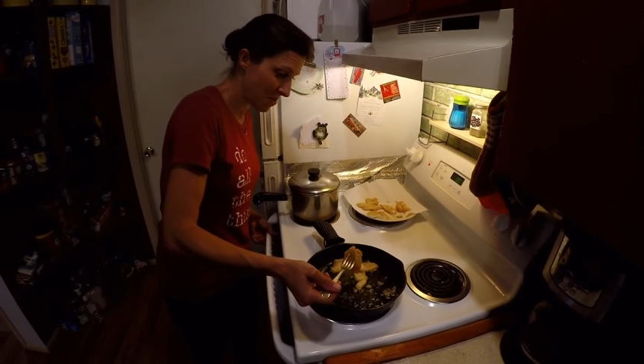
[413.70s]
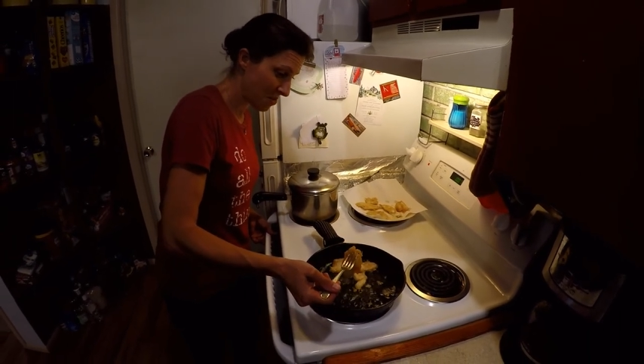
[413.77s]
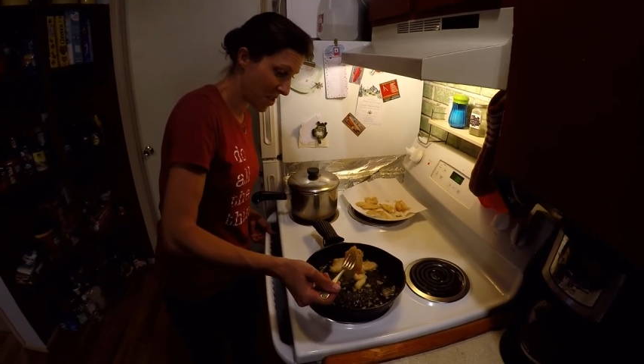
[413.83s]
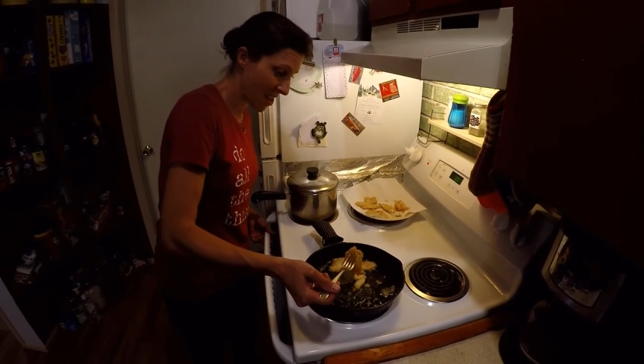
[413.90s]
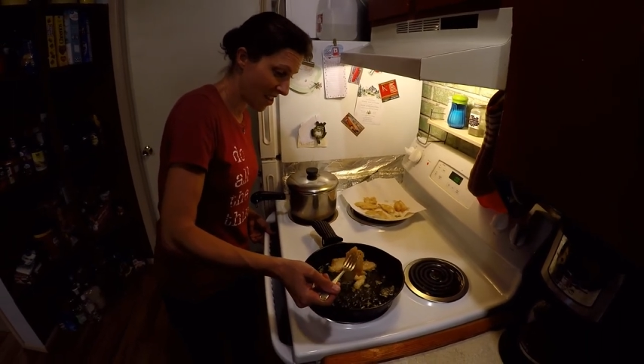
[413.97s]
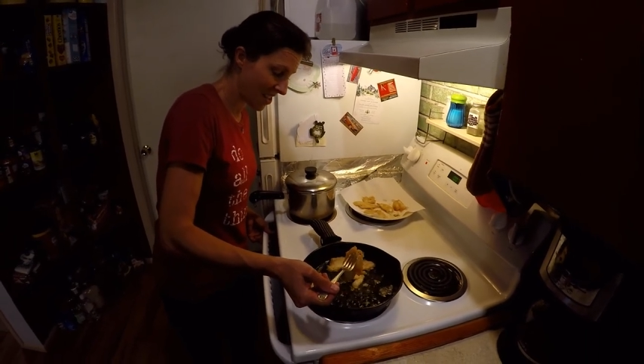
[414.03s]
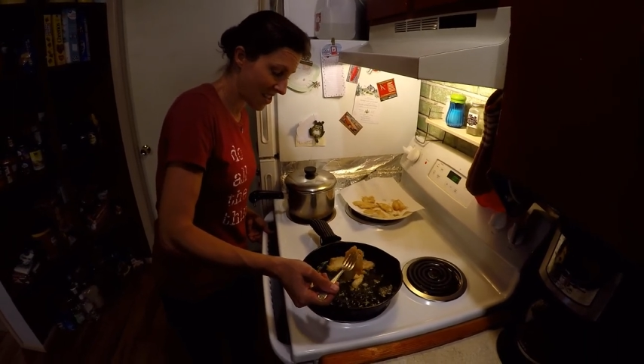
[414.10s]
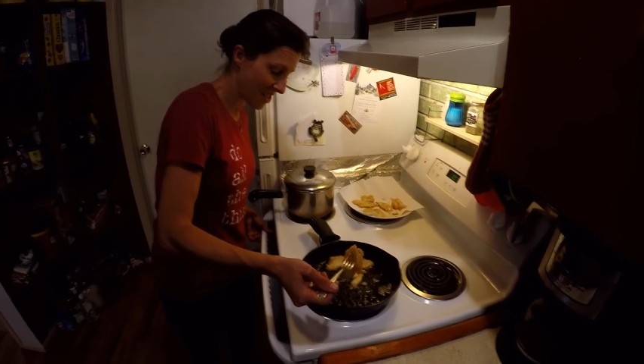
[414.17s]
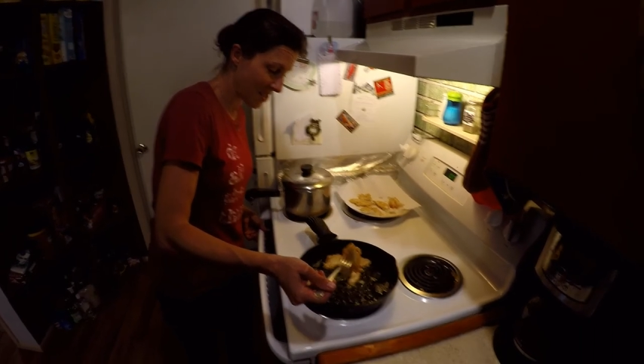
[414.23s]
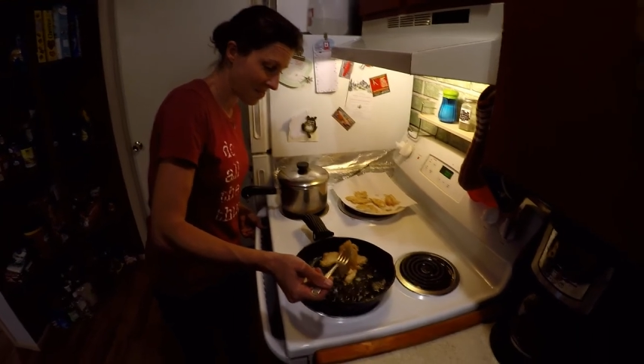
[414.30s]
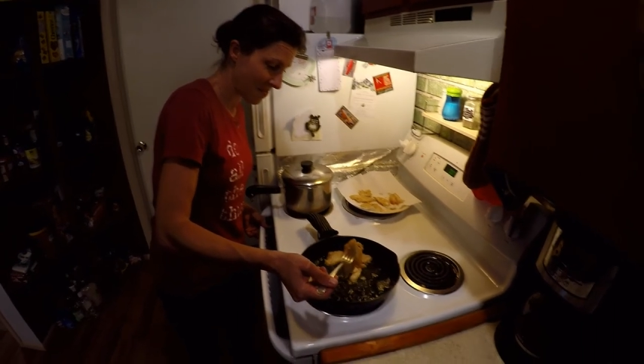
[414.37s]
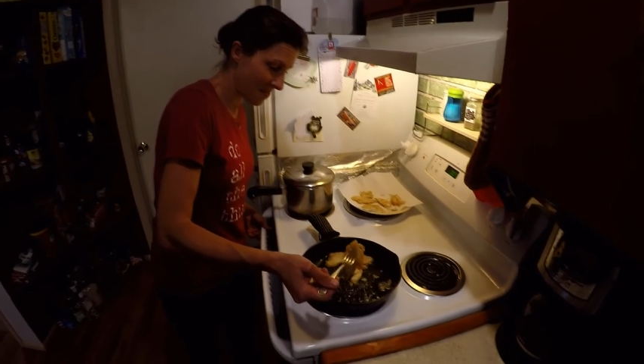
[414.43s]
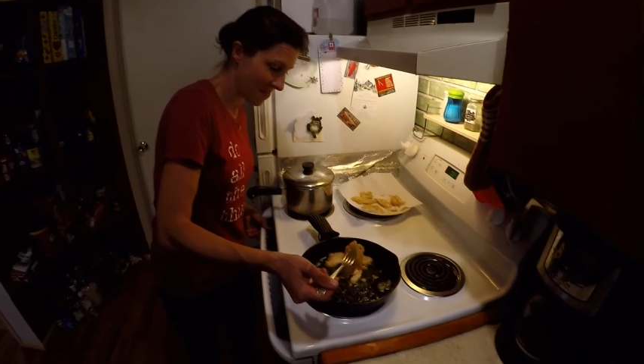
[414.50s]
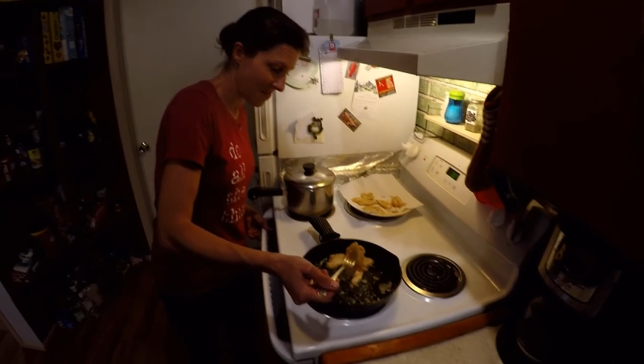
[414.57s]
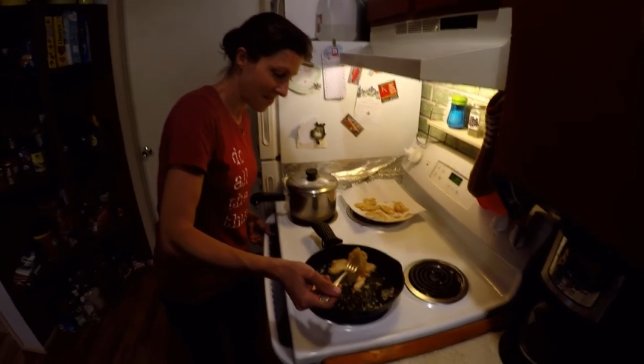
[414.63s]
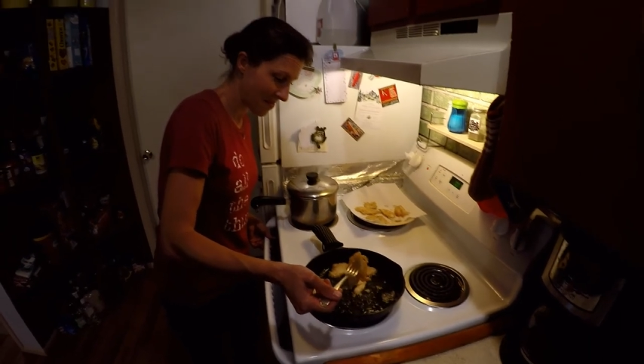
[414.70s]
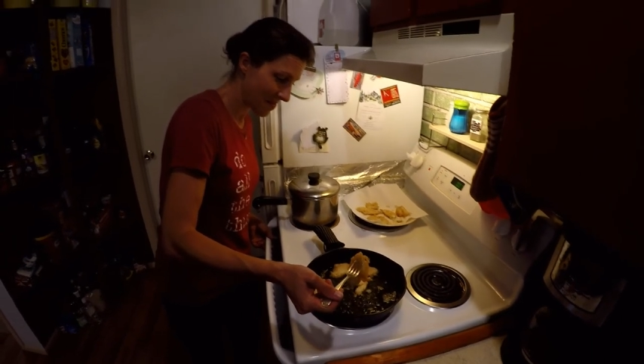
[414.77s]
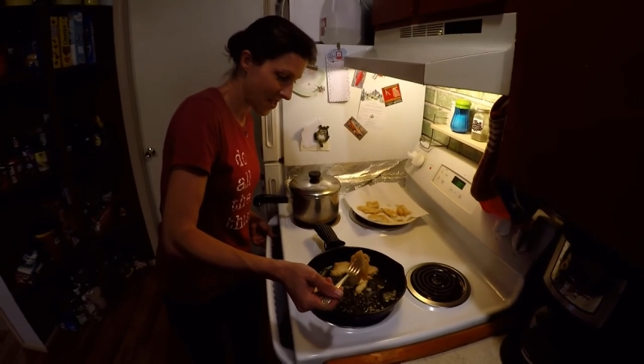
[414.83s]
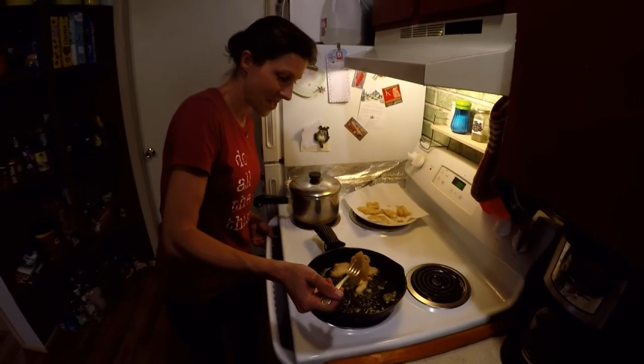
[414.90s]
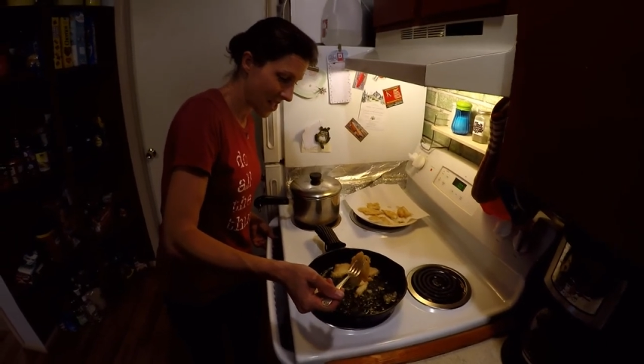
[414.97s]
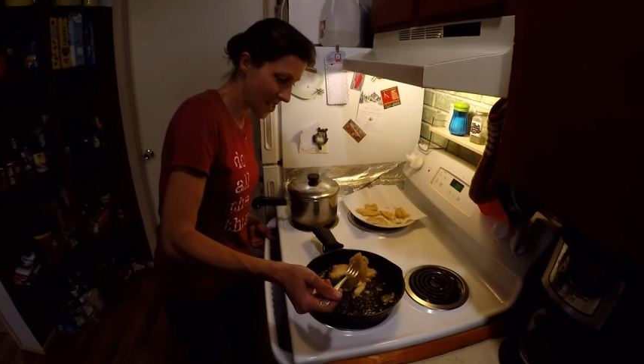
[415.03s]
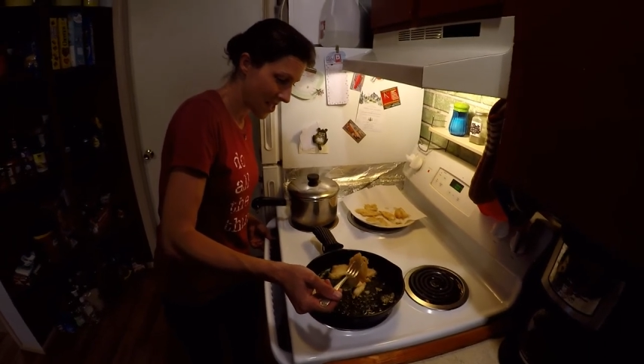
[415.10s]
this would be awesome.
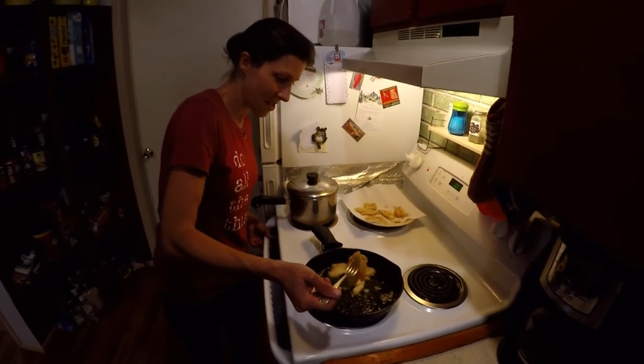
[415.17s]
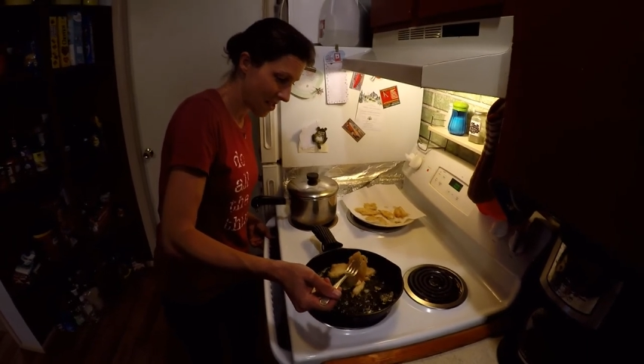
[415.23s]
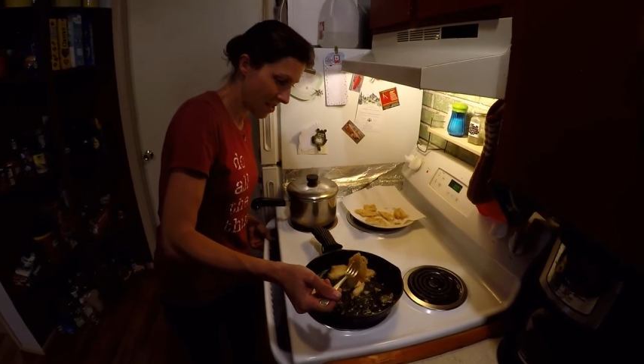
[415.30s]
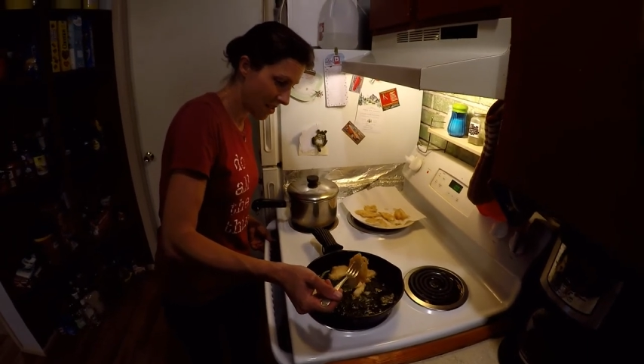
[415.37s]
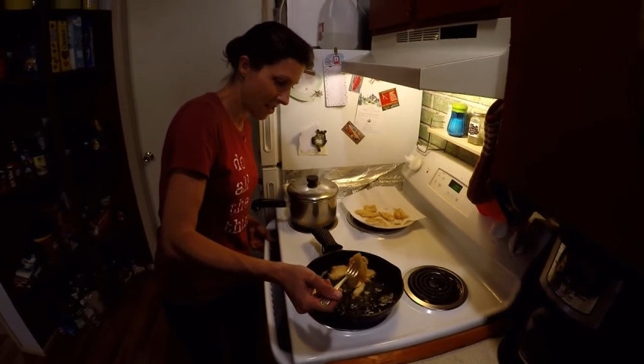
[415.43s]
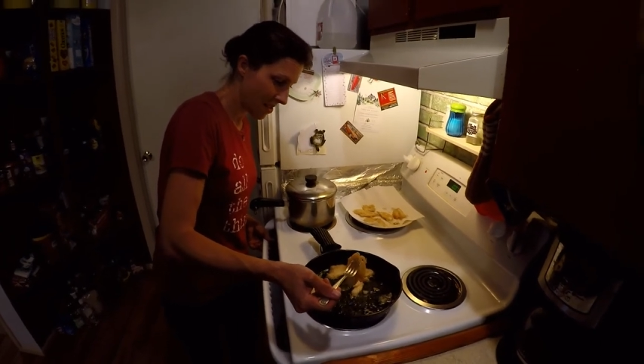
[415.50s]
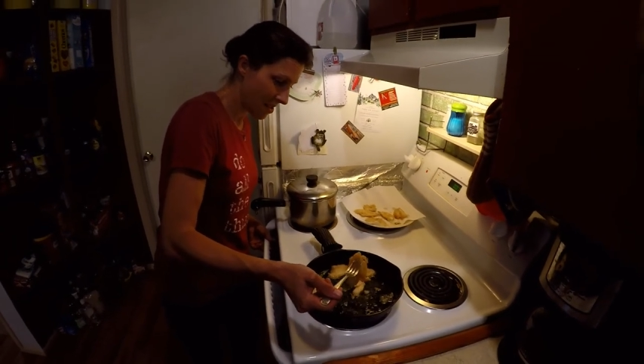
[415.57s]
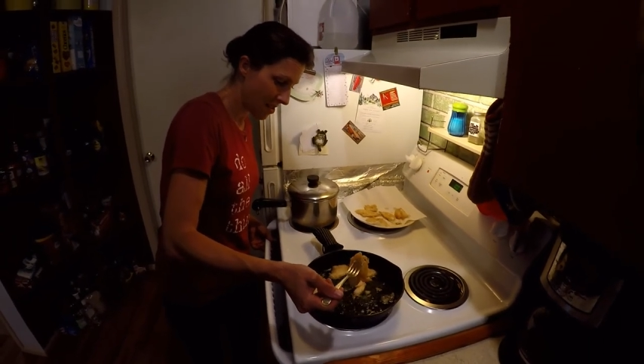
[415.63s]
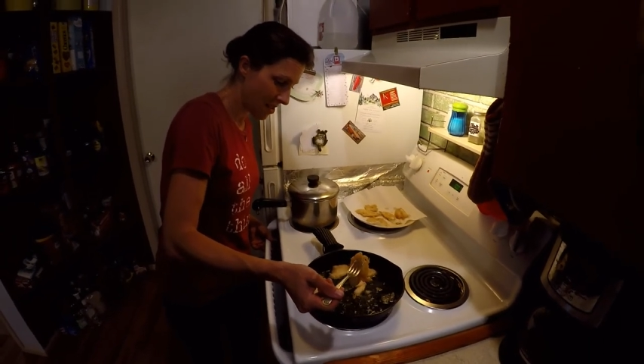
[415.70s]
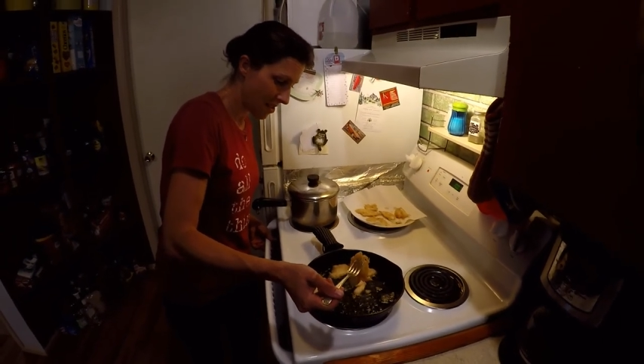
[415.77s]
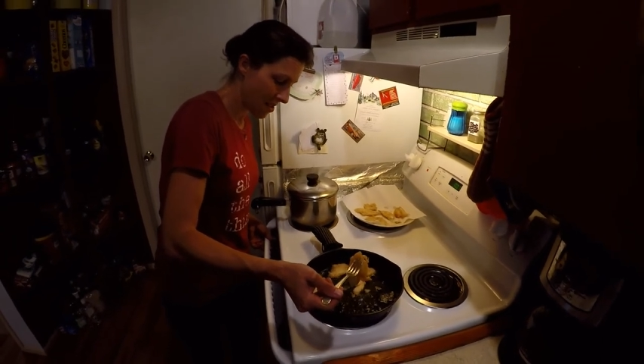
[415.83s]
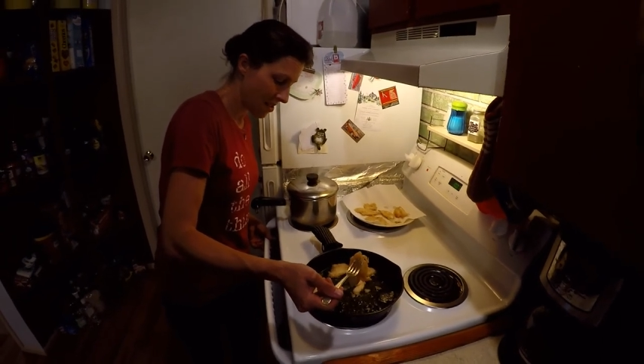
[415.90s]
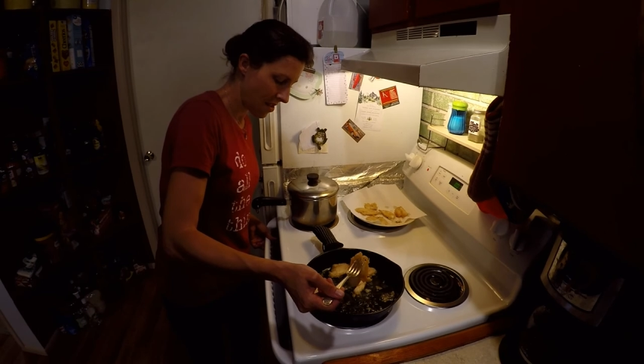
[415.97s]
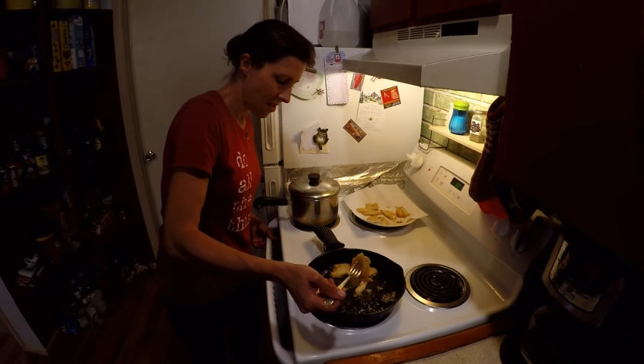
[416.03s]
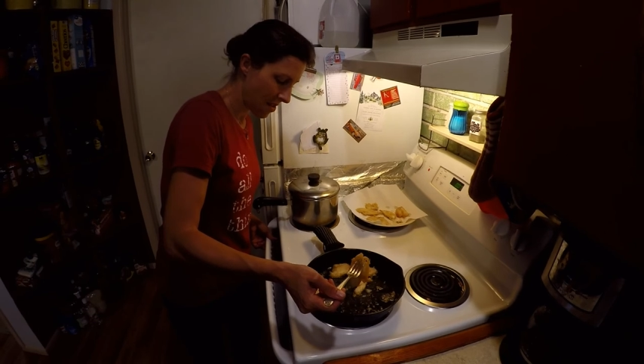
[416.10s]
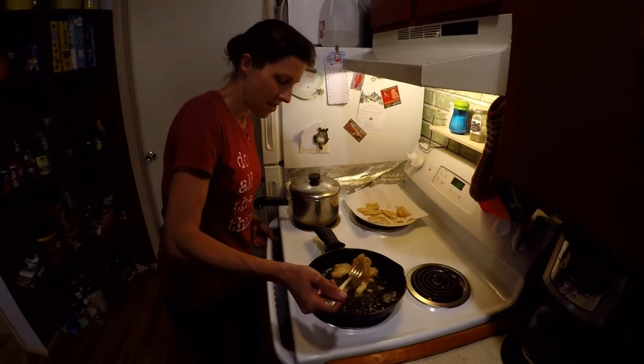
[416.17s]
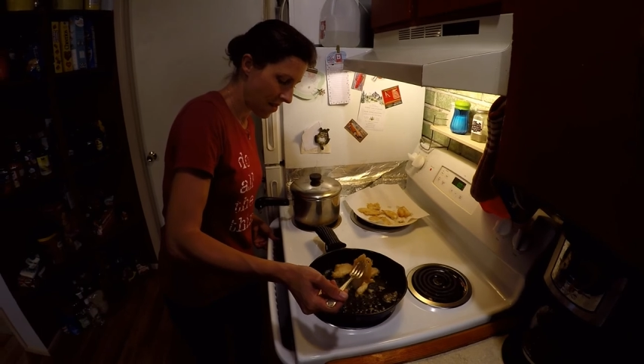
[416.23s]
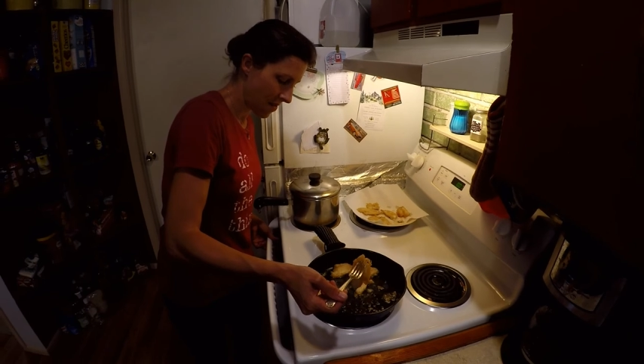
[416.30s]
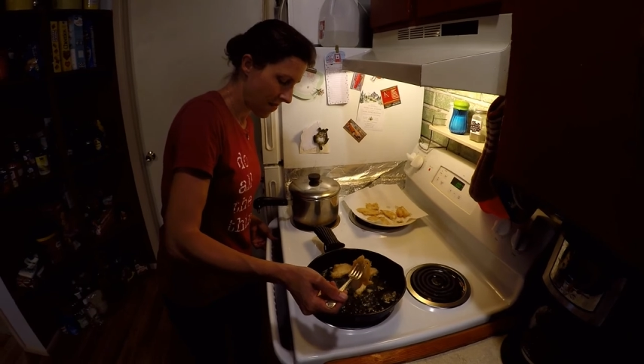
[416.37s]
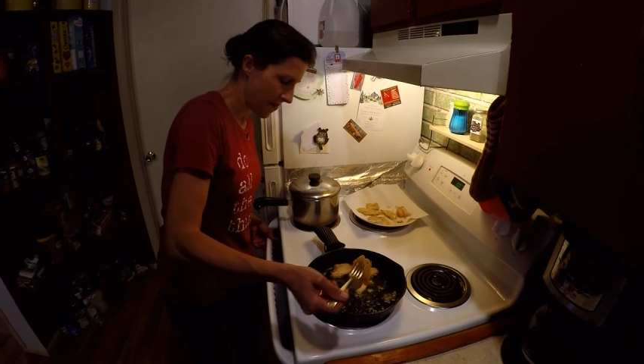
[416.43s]
They're a rarity in Arizona, you